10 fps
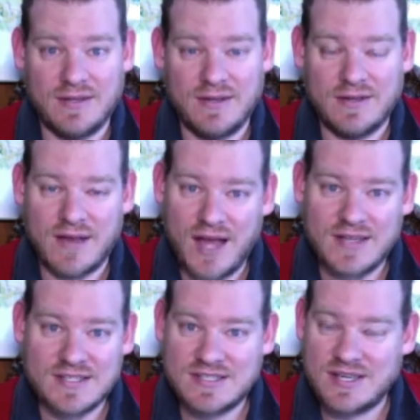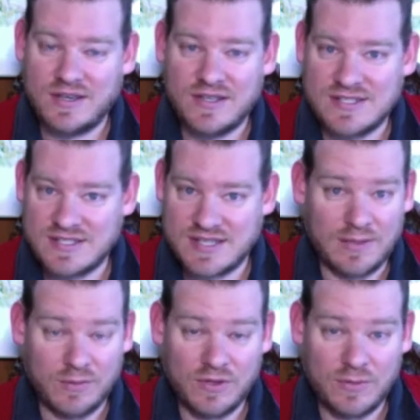Not necessarily
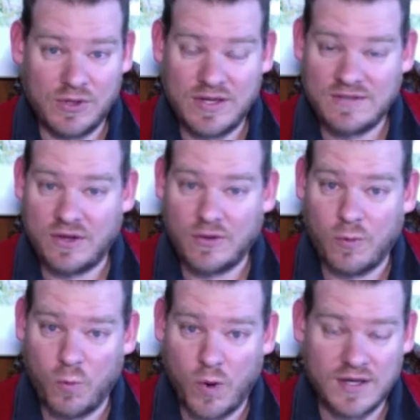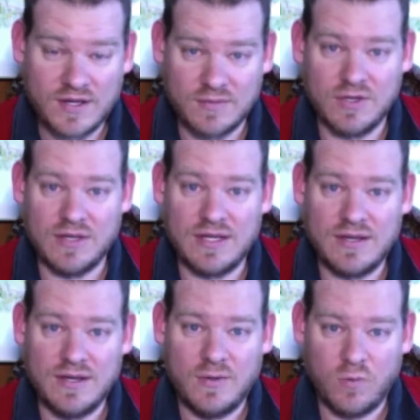sustainable communities, although one community
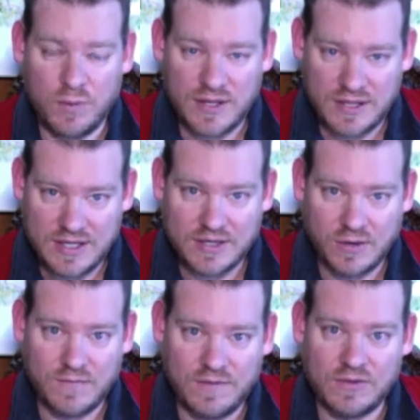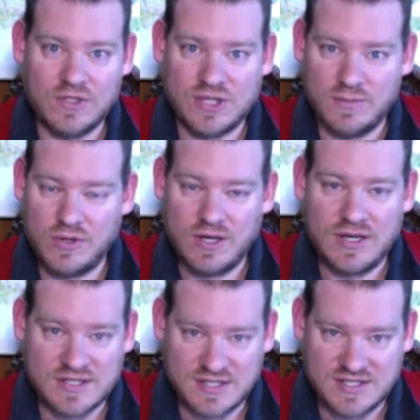will be an eco village community,
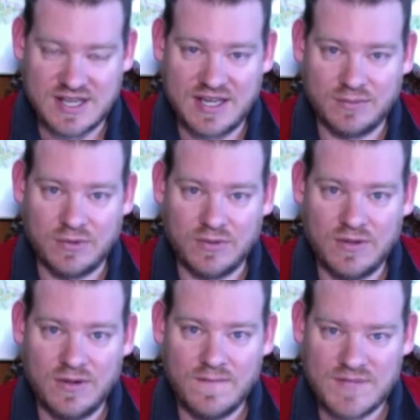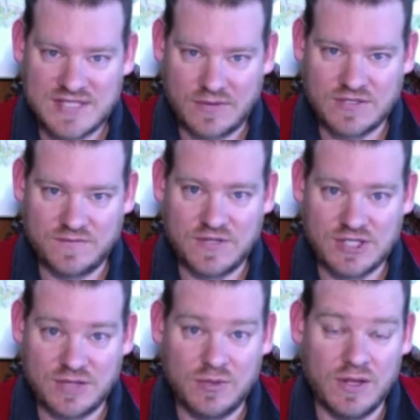a sustainable self
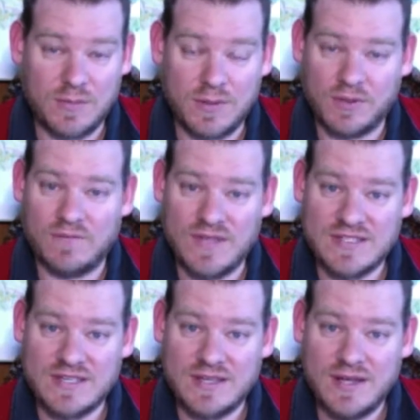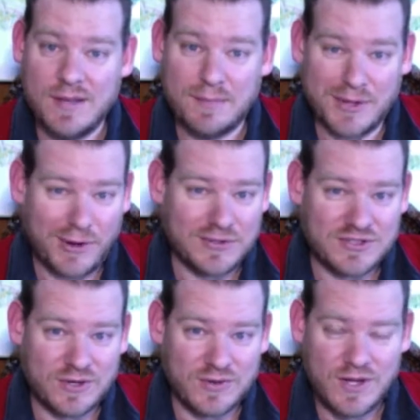sufficient community that people can visit, but
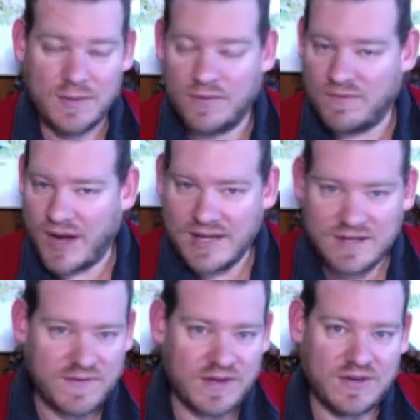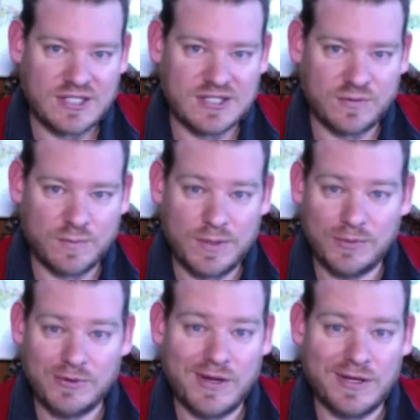also providing the foundations for people to
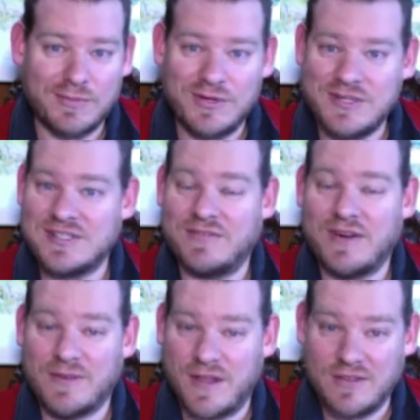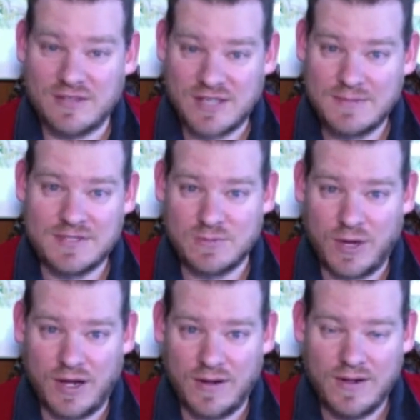create communities of other, other types as
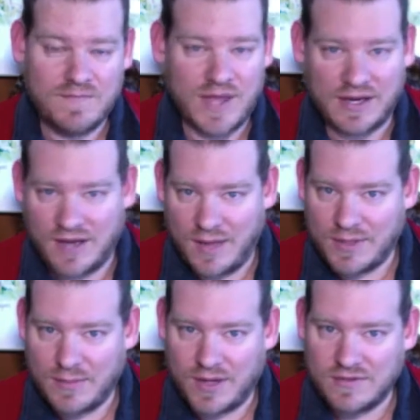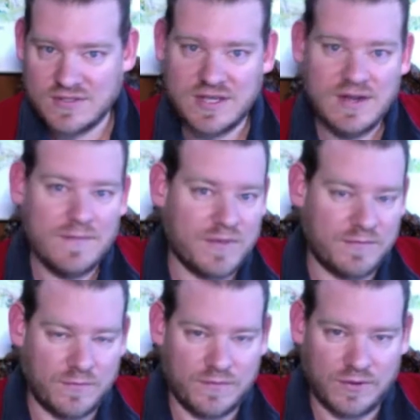well economic models, the
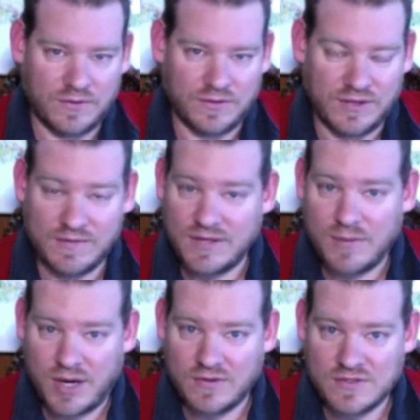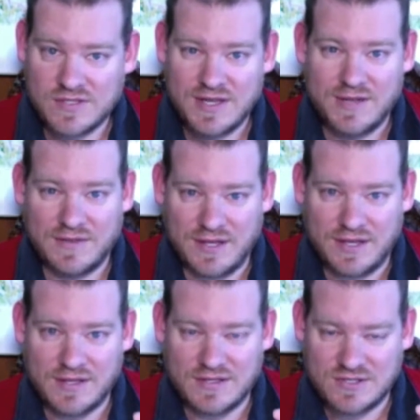fulfilled living models,
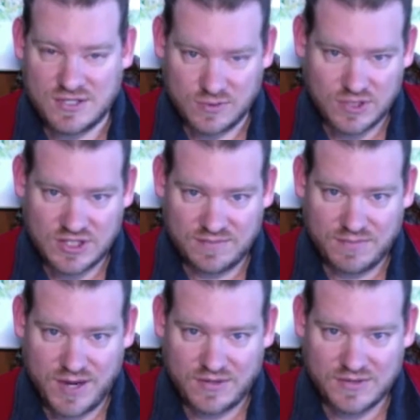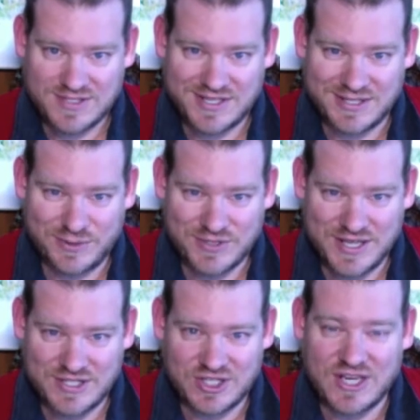the stewardship models, as well as the
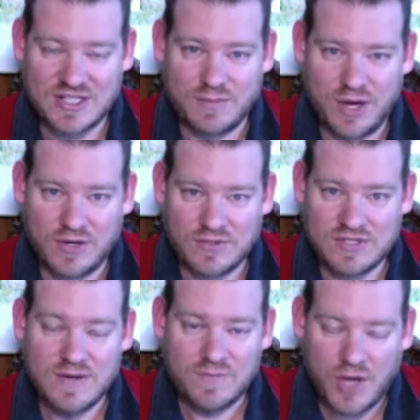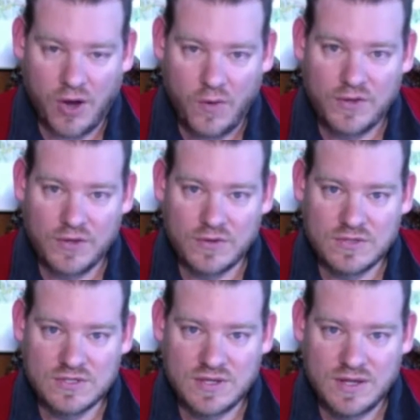education models. All of
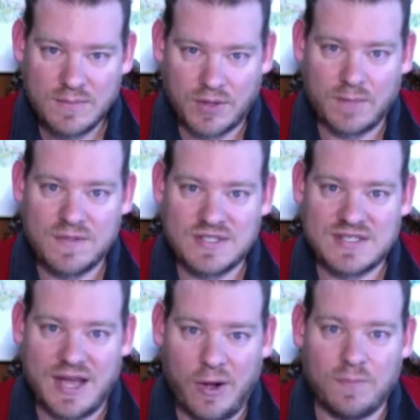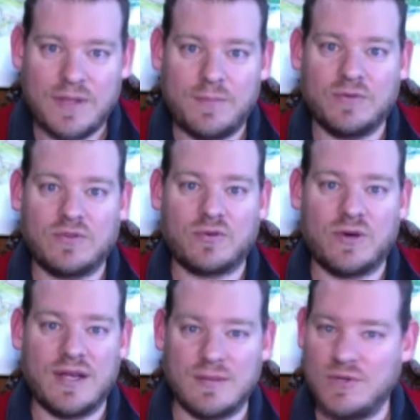those purpose to help people to
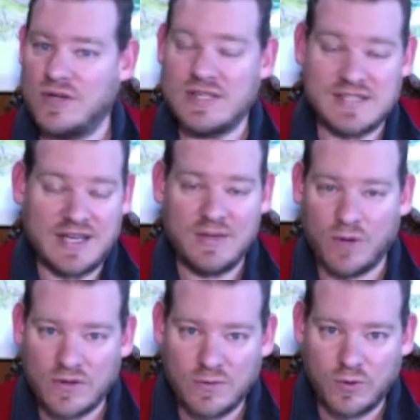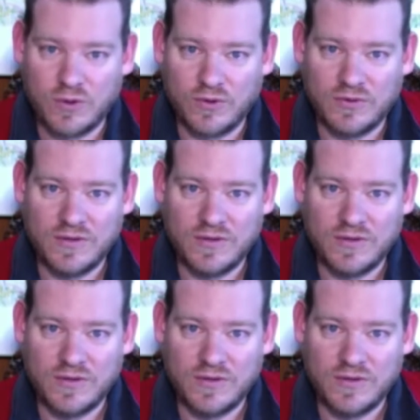create communities anywhere in the world